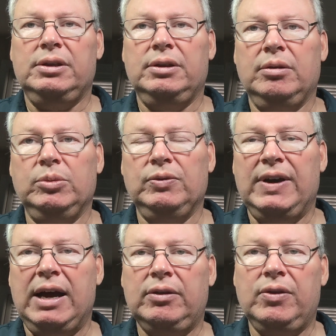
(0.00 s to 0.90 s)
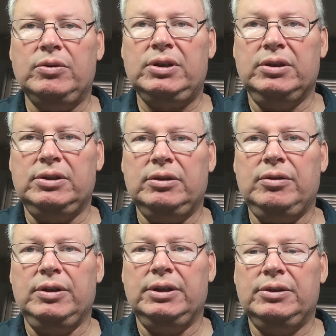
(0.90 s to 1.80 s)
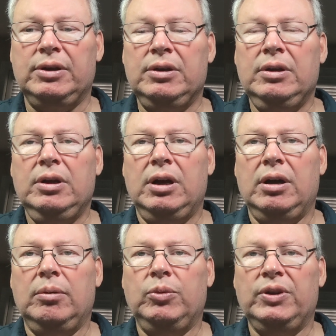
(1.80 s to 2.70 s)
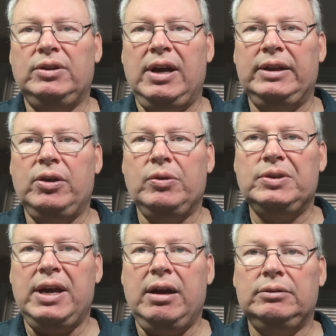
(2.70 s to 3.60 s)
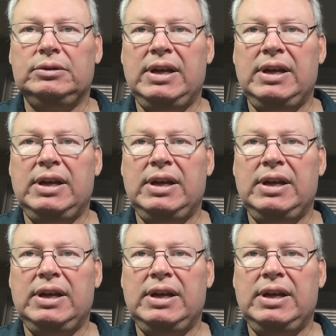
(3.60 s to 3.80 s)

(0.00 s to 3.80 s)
and they'll move out of those cuts and creeks when the tide goes out.